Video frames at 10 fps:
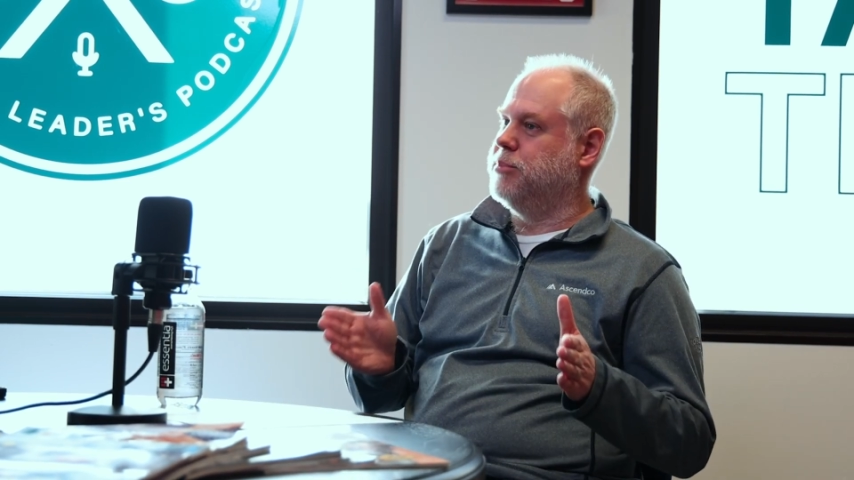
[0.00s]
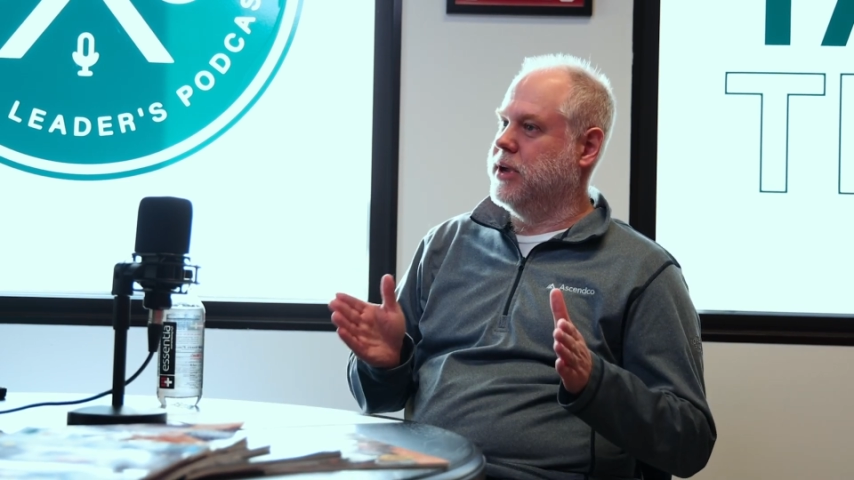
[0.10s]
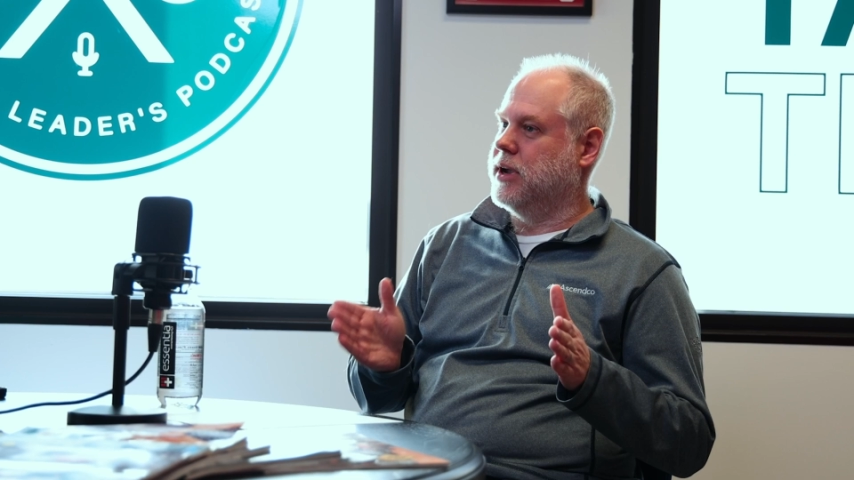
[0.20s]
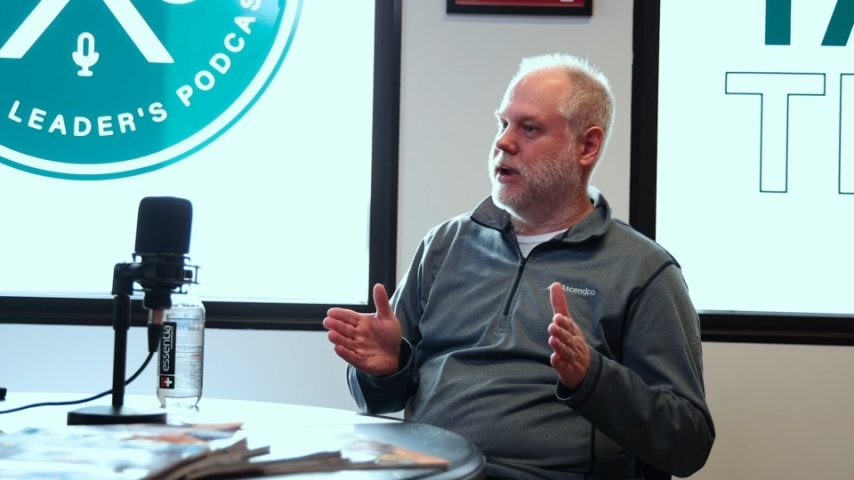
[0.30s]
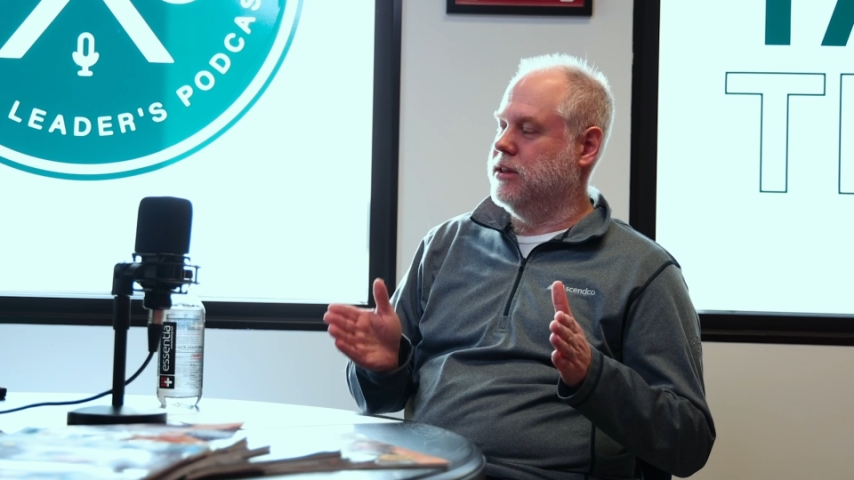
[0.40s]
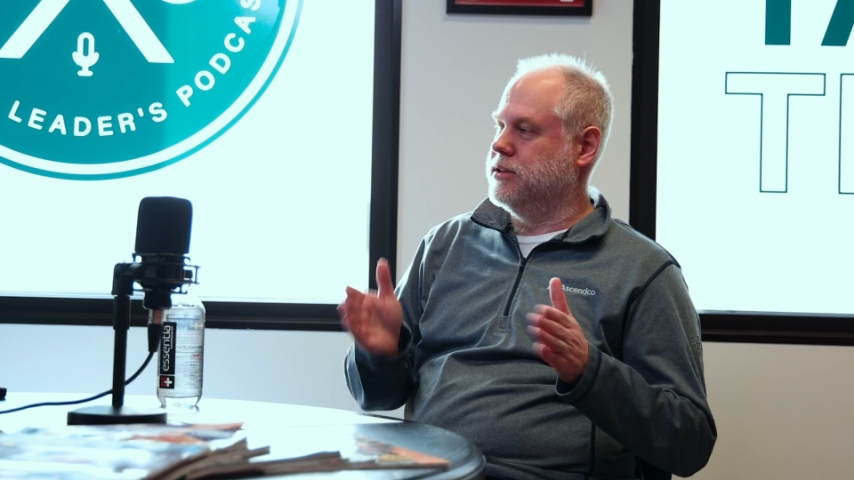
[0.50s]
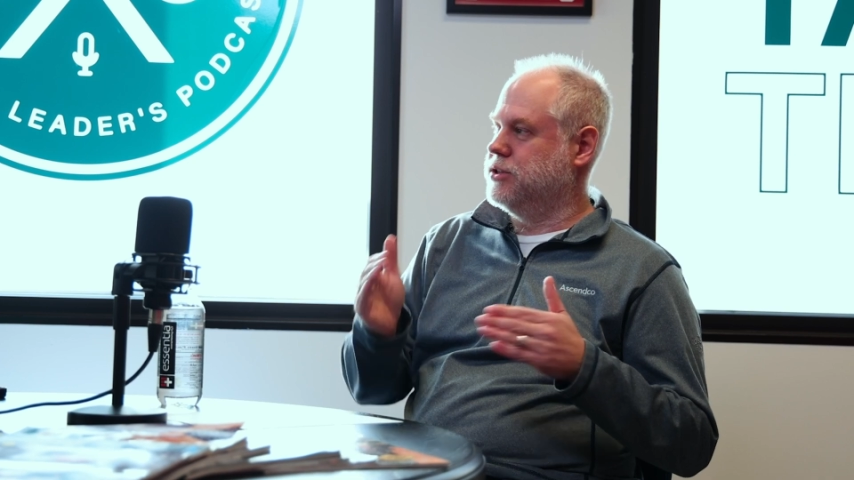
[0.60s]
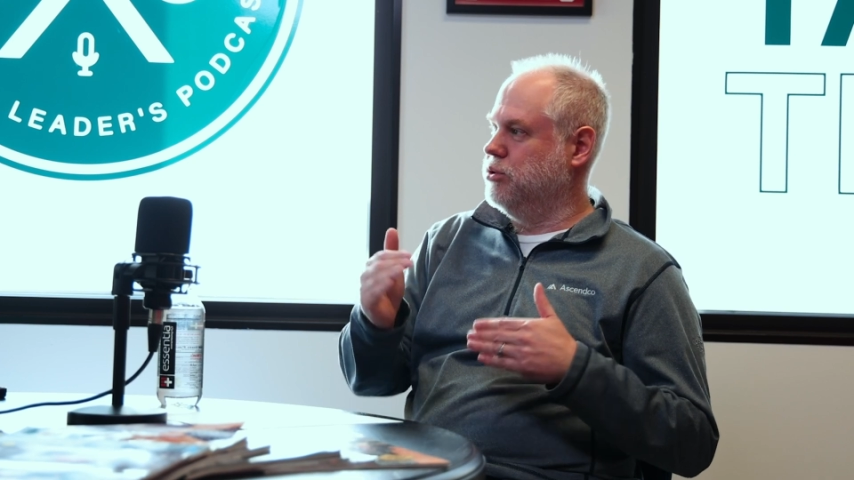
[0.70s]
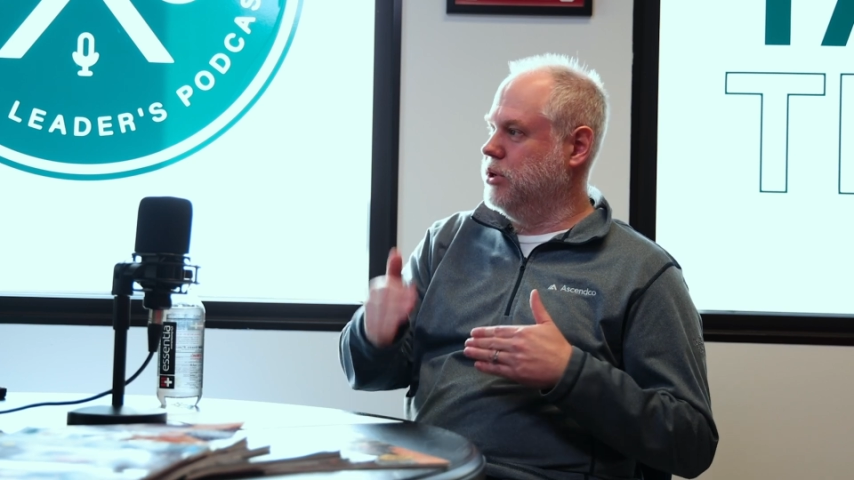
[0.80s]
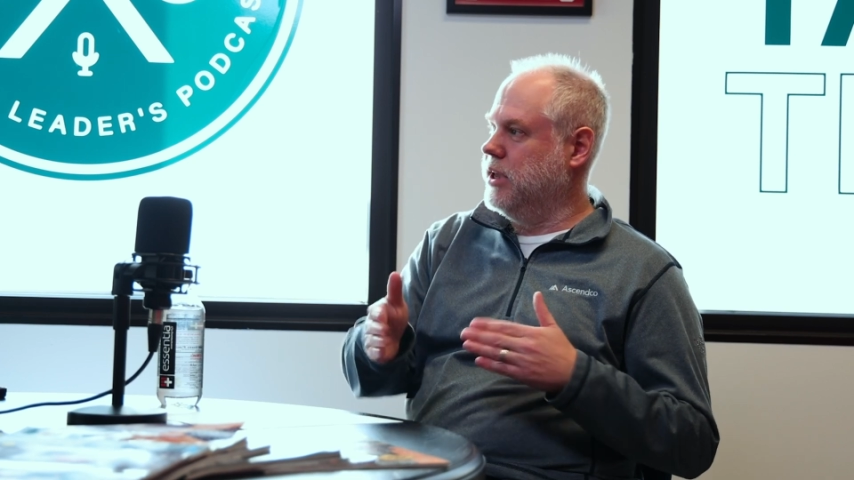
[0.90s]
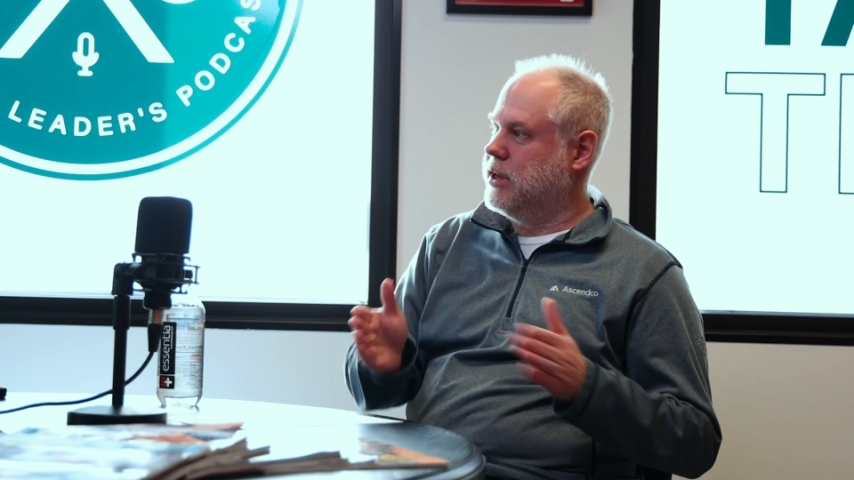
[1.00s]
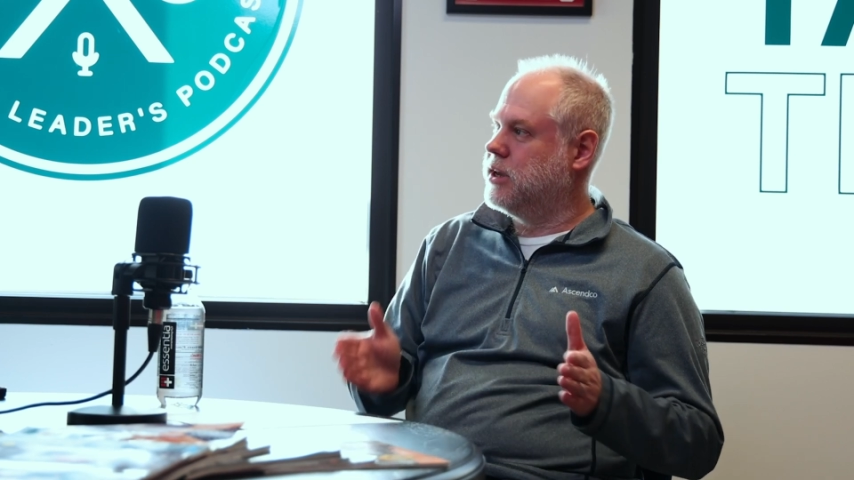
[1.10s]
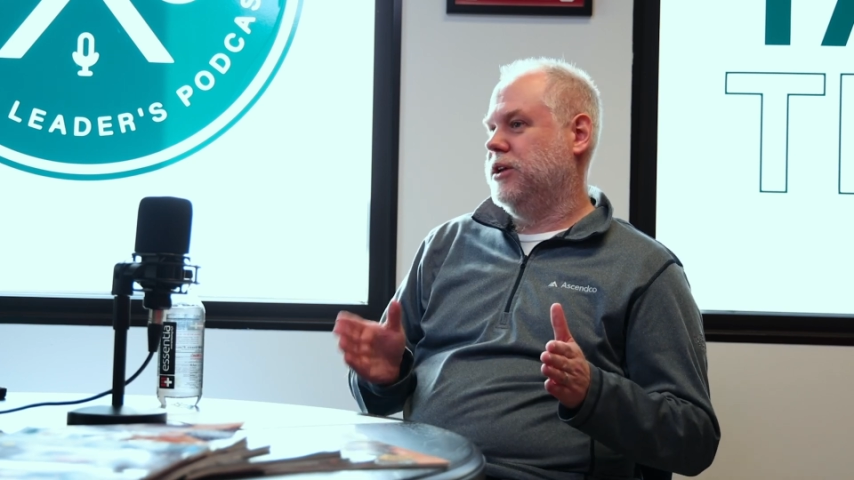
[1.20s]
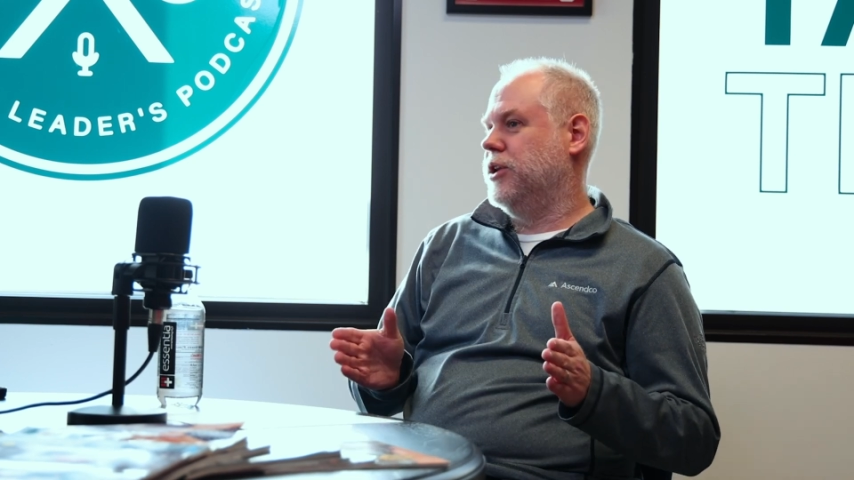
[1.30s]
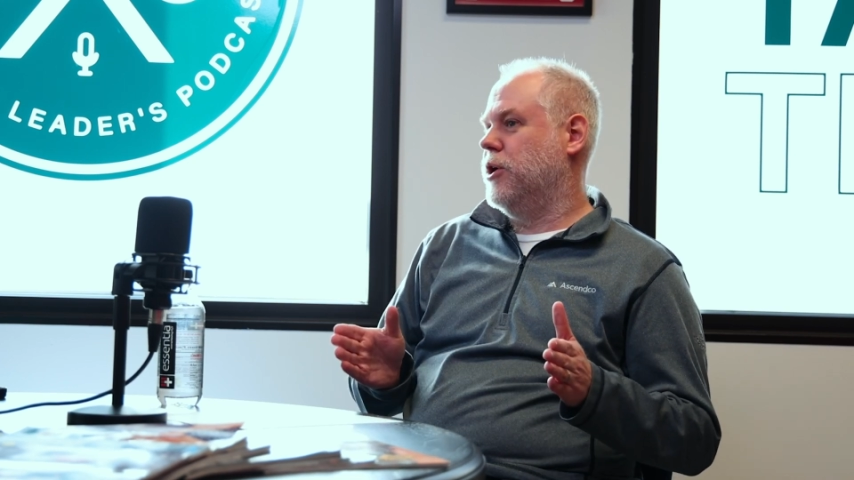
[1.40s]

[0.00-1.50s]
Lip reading: being kind of this unique,